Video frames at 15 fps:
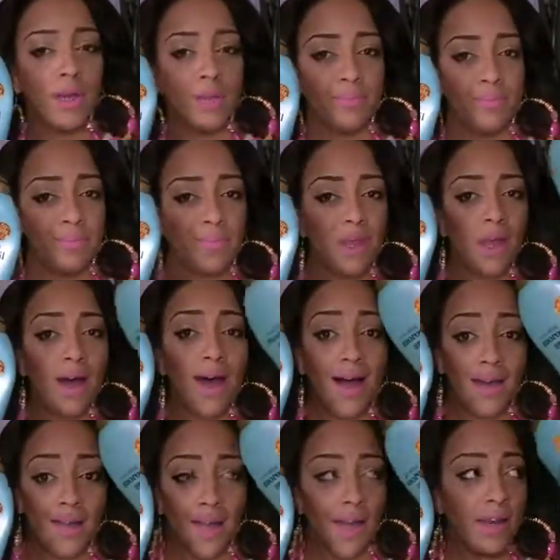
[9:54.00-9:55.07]
it
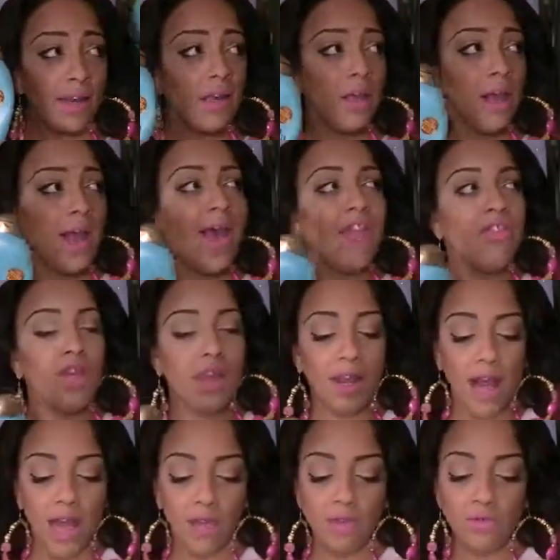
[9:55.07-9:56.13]
again. And
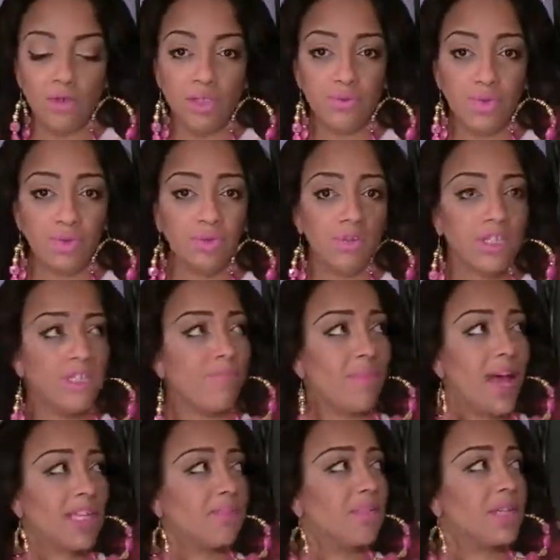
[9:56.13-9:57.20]
then I used the restorative
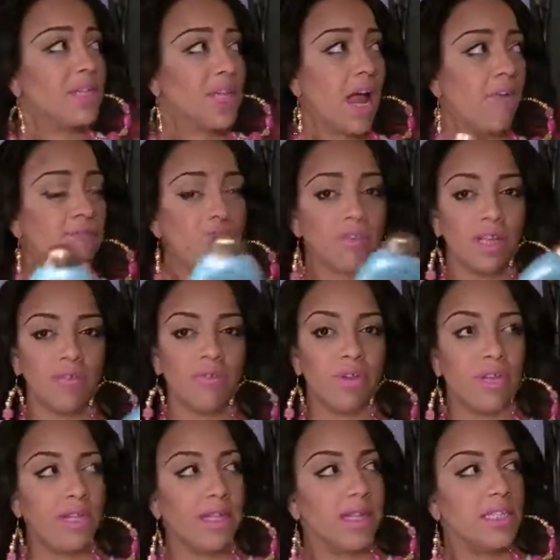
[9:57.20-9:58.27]
mask, because I really,
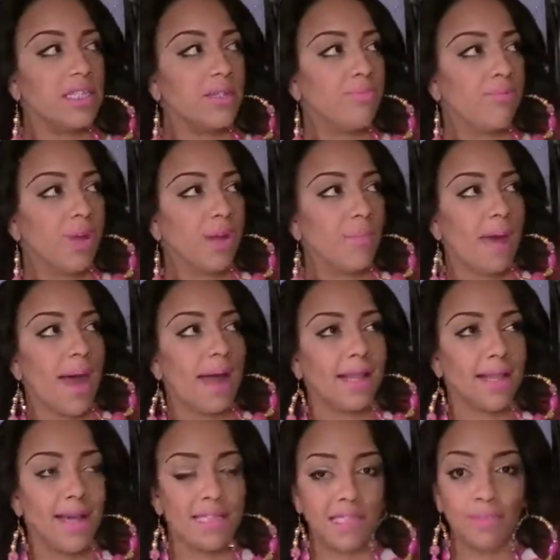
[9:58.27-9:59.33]
really needed to bring
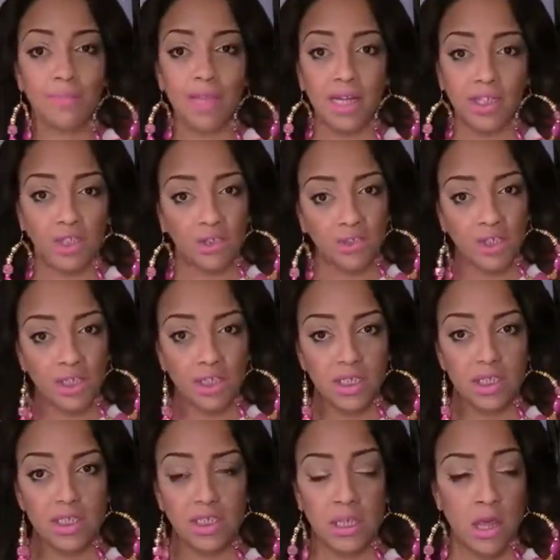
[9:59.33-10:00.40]
back like some luster to
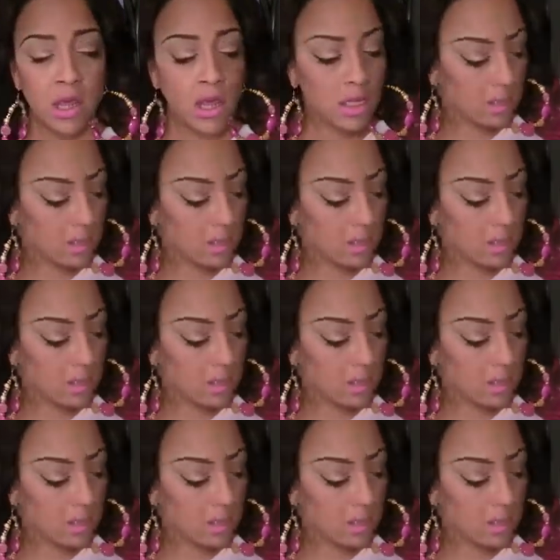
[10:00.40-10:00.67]
this